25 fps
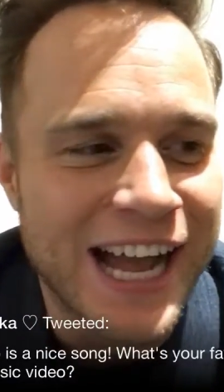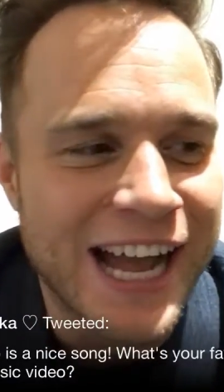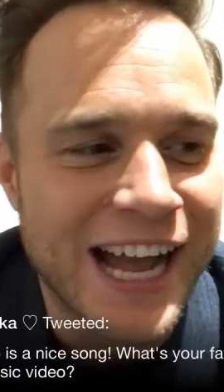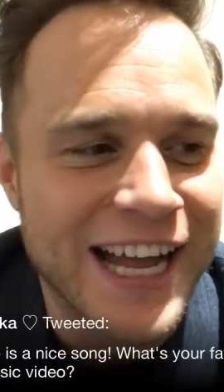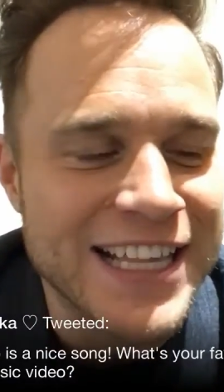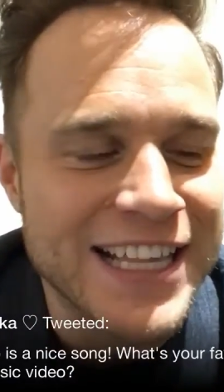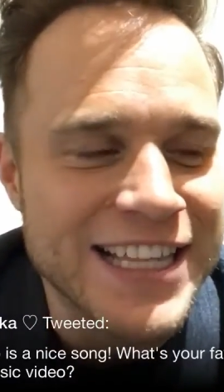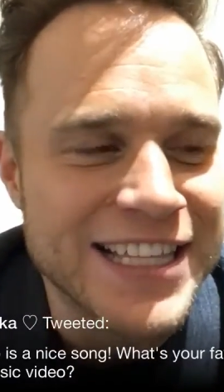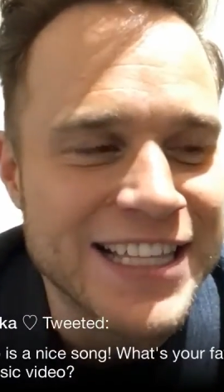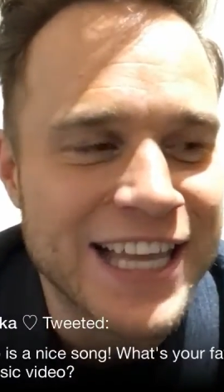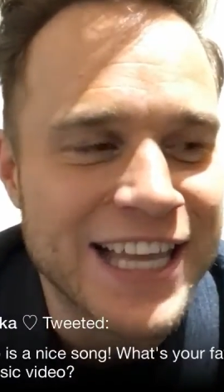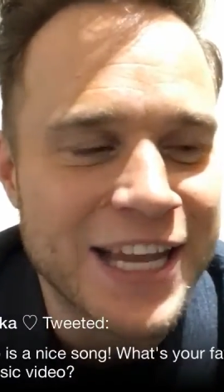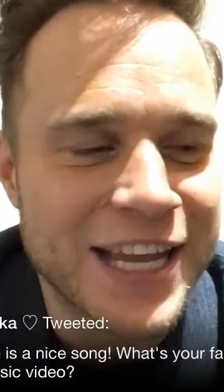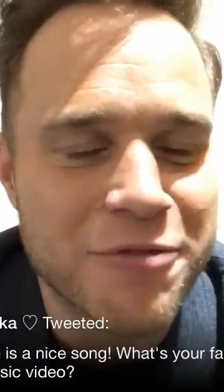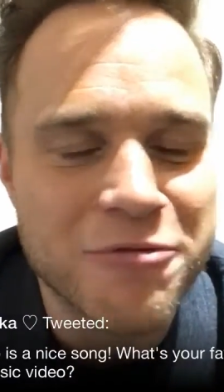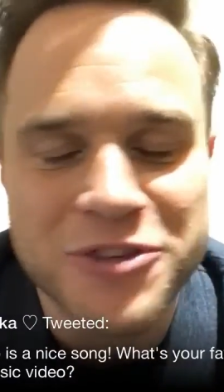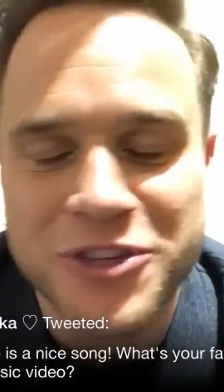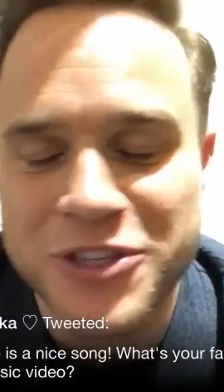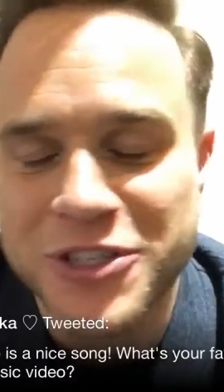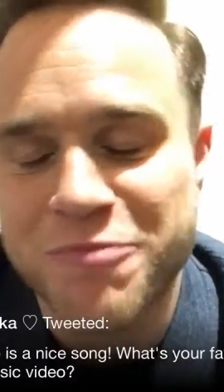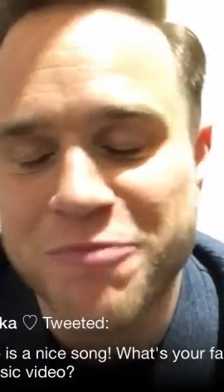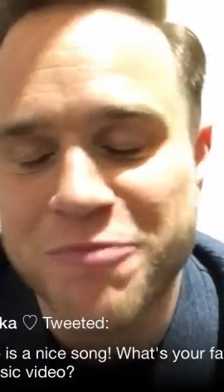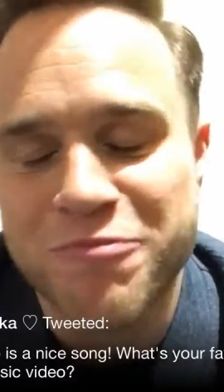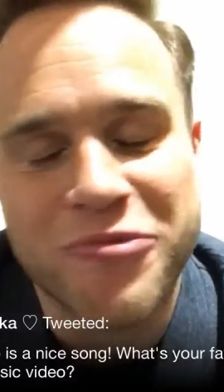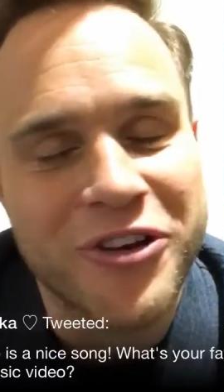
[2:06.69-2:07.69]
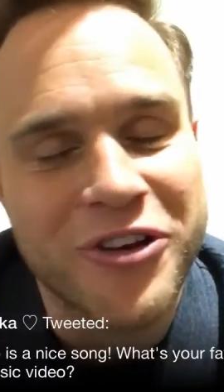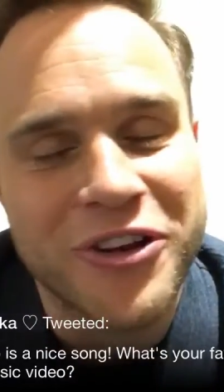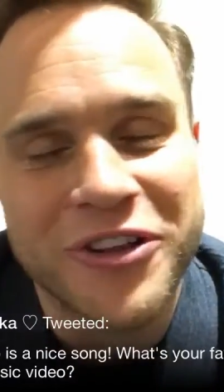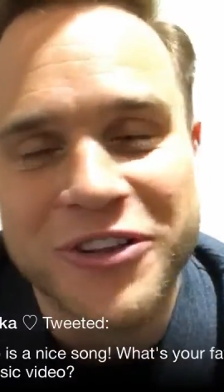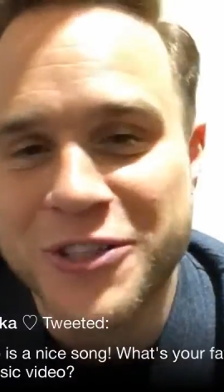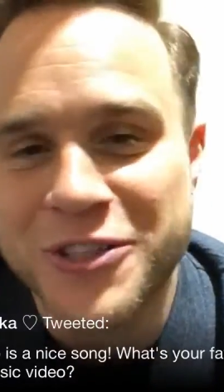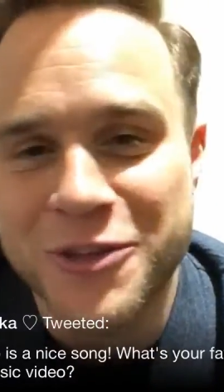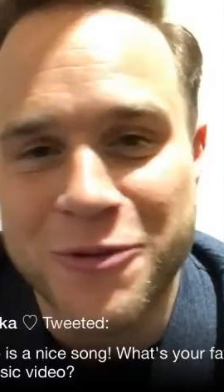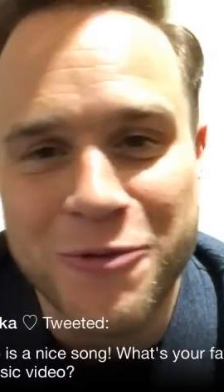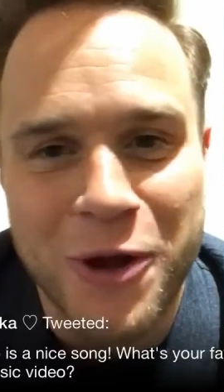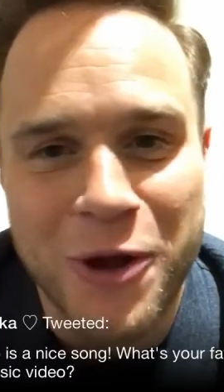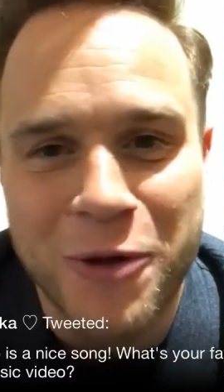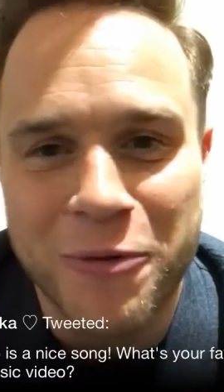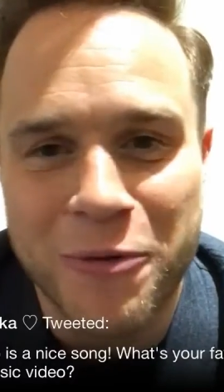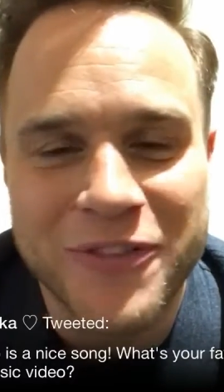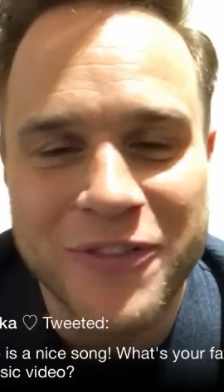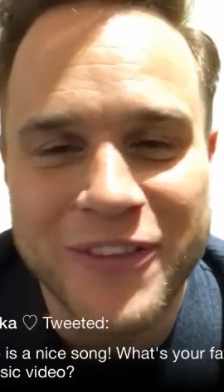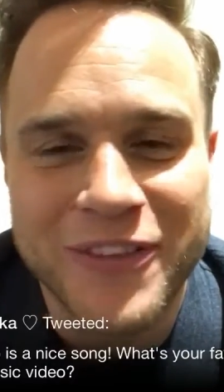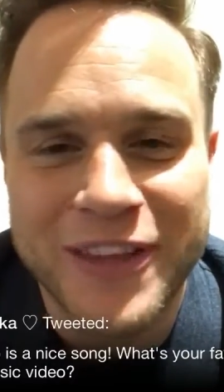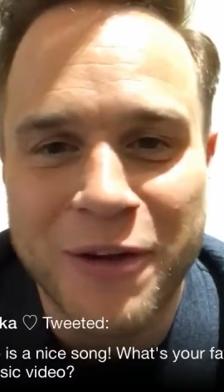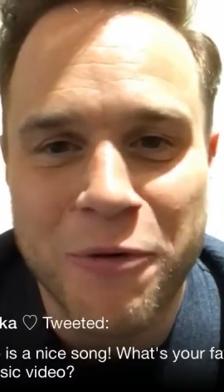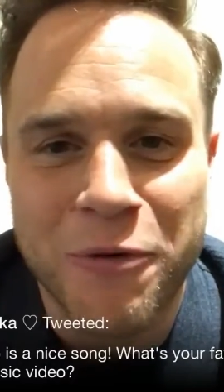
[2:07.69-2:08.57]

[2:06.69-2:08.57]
and they were just brilliant to work with.